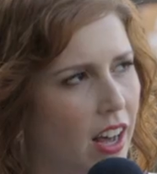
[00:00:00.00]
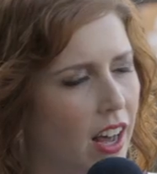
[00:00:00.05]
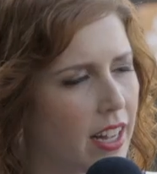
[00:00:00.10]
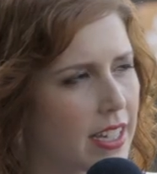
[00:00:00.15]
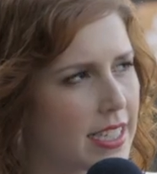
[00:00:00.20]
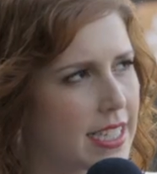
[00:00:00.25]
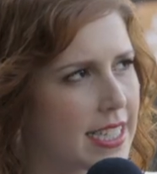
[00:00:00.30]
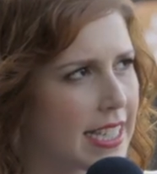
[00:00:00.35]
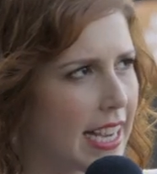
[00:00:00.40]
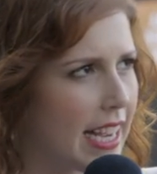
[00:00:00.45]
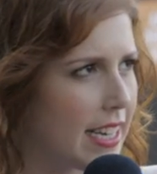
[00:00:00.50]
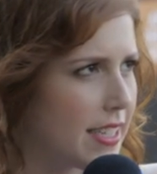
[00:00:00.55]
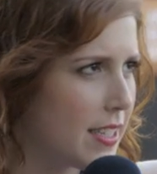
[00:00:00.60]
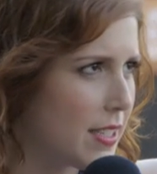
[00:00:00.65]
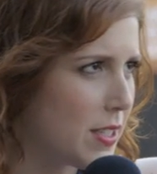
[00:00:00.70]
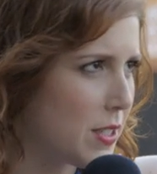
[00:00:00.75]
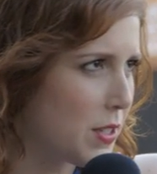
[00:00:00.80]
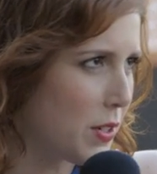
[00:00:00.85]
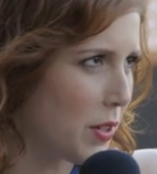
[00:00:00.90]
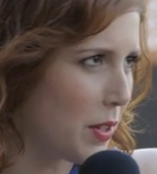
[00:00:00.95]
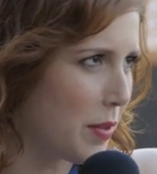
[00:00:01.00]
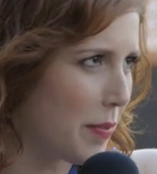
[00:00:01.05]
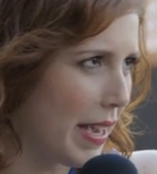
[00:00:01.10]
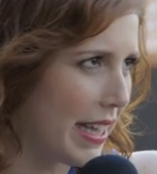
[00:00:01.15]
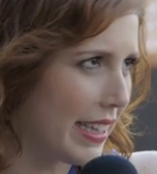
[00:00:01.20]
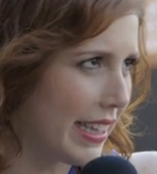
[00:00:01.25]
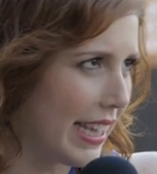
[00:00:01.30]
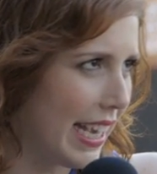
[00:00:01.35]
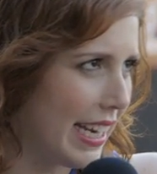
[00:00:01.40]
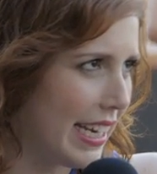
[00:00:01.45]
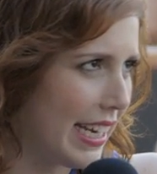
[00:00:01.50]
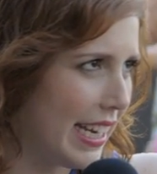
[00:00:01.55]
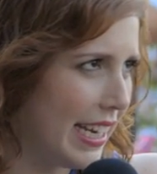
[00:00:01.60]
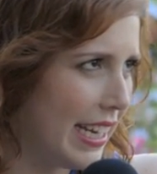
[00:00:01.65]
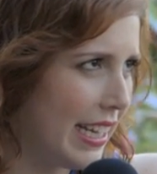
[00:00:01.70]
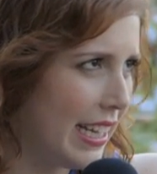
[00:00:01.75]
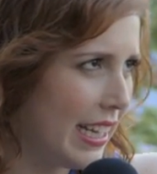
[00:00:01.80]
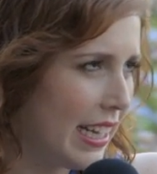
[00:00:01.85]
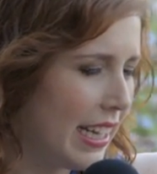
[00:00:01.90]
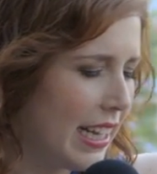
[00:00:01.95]
called Santa Stole My
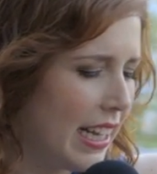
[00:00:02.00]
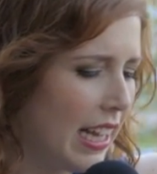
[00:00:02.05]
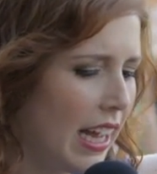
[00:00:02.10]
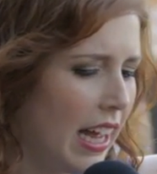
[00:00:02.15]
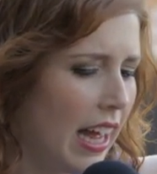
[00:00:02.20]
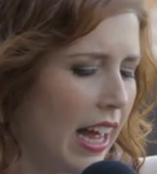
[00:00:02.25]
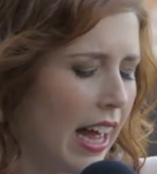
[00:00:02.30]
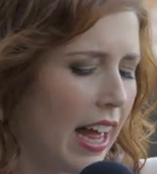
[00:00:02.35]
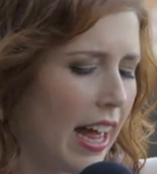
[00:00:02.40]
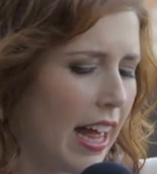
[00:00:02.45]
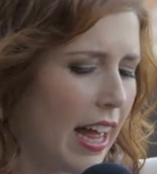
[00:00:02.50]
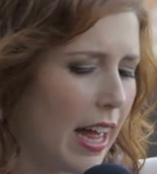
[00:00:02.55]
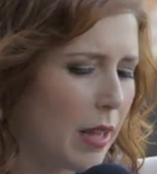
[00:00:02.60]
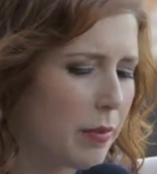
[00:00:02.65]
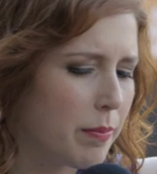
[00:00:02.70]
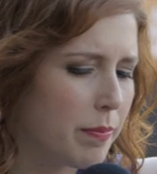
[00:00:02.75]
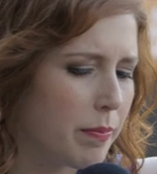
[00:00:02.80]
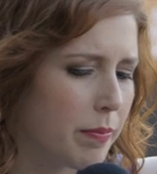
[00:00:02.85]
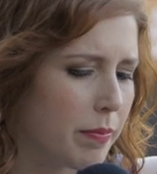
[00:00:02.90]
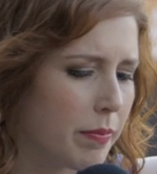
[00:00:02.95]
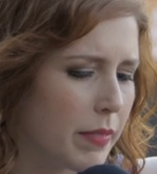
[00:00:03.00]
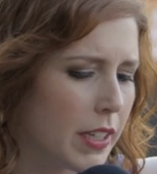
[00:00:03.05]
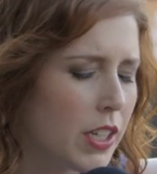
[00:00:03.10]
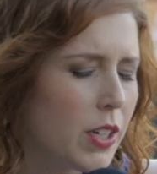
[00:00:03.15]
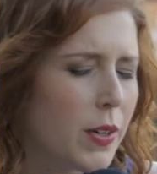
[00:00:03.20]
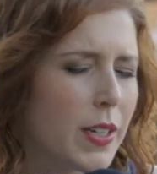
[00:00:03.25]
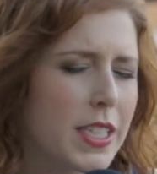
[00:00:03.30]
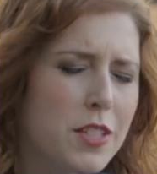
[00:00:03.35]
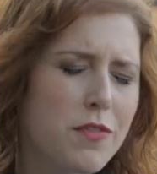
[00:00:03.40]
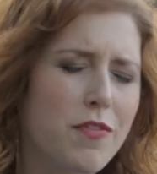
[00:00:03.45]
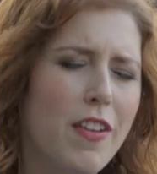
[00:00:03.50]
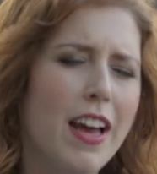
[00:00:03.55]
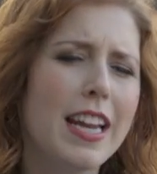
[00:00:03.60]
Lady. Um, you know, it's